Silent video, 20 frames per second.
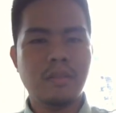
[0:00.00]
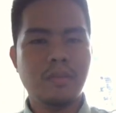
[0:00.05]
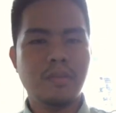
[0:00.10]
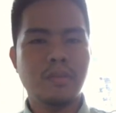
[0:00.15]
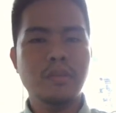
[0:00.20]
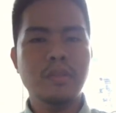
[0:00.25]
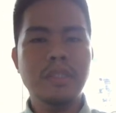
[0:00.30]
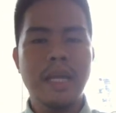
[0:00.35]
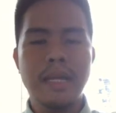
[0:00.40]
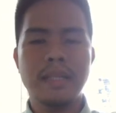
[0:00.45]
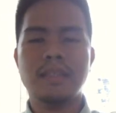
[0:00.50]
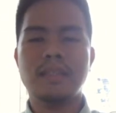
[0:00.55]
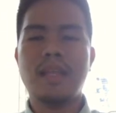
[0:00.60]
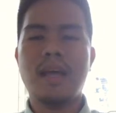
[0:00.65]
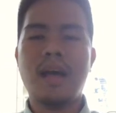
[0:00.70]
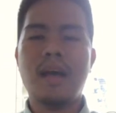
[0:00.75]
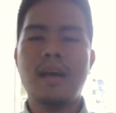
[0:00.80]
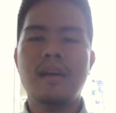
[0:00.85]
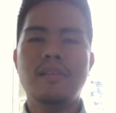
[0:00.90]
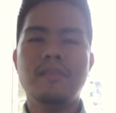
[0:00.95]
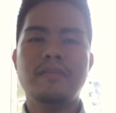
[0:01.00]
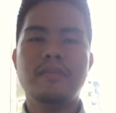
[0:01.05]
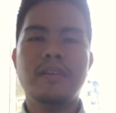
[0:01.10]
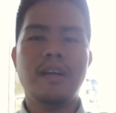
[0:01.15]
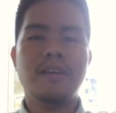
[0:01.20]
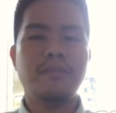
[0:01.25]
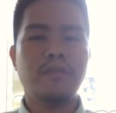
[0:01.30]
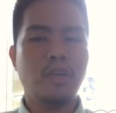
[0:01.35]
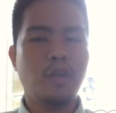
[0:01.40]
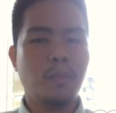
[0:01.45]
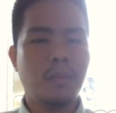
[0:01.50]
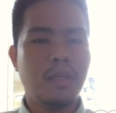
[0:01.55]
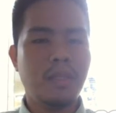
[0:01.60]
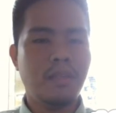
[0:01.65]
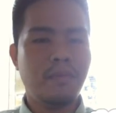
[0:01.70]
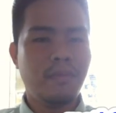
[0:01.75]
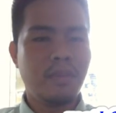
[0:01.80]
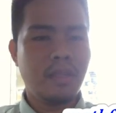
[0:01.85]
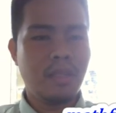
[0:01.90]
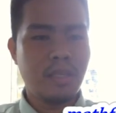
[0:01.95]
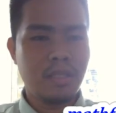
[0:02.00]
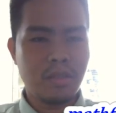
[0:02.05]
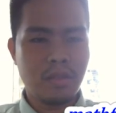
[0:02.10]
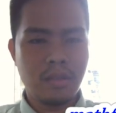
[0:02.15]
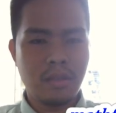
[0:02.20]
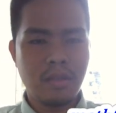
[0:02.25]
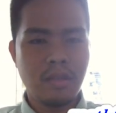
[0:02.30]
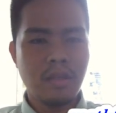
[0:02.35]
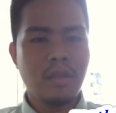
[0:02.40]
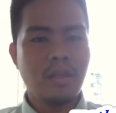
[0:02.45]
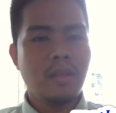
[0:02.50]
do not have a formal definition.